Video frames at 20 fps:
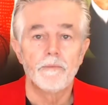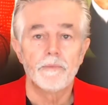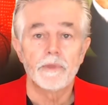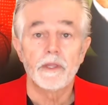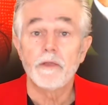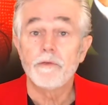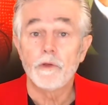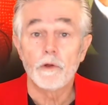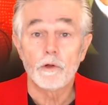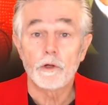
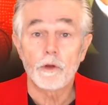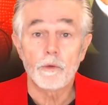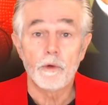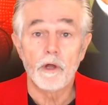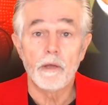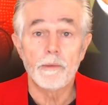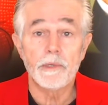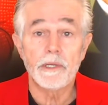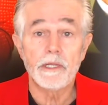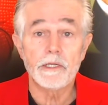If you look at
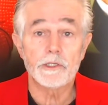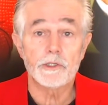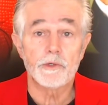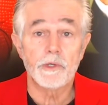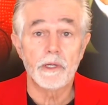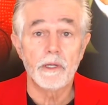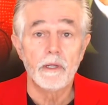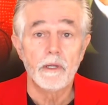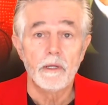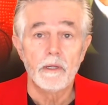Roman
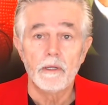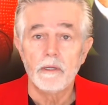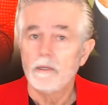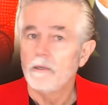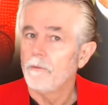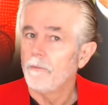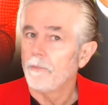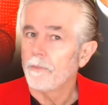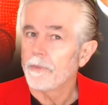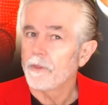history,
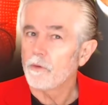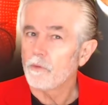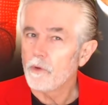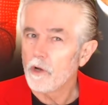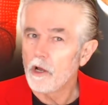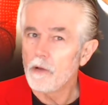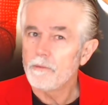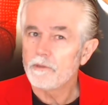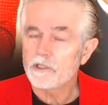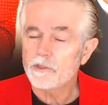the
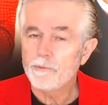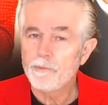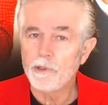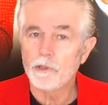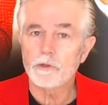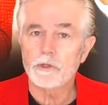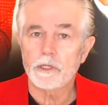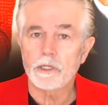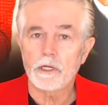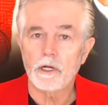Romans
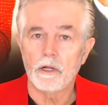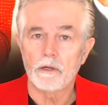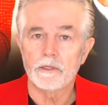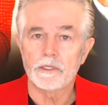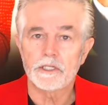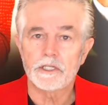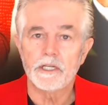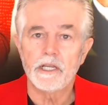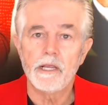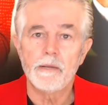built the
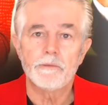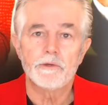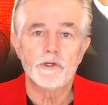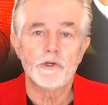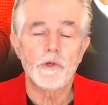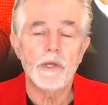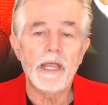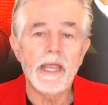Colosseum to